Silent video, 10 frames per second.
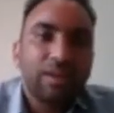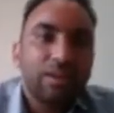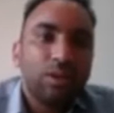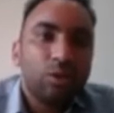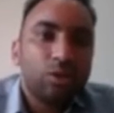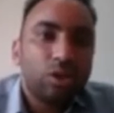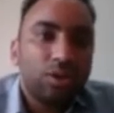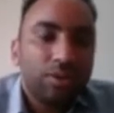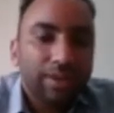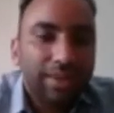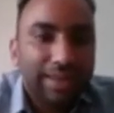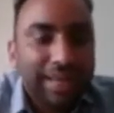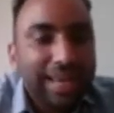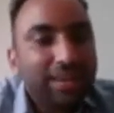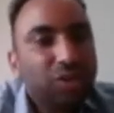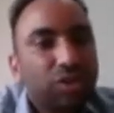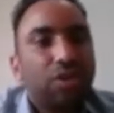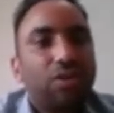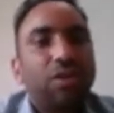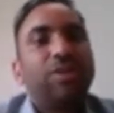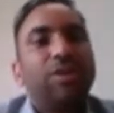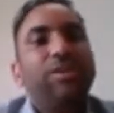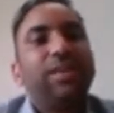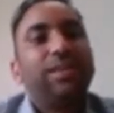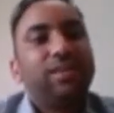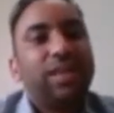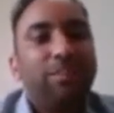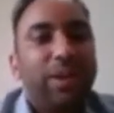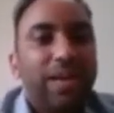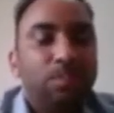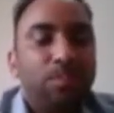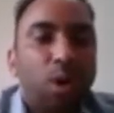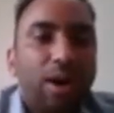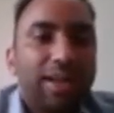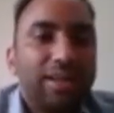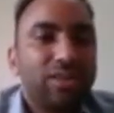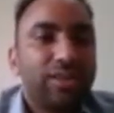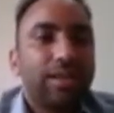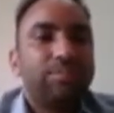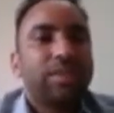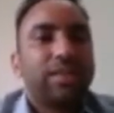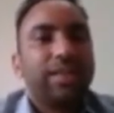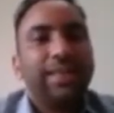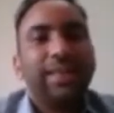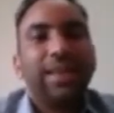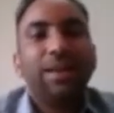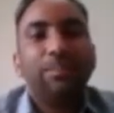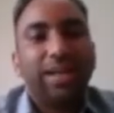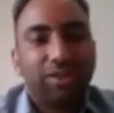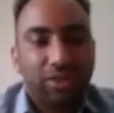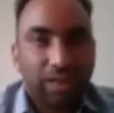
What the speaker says: So let's talk about some important steps in the pedestal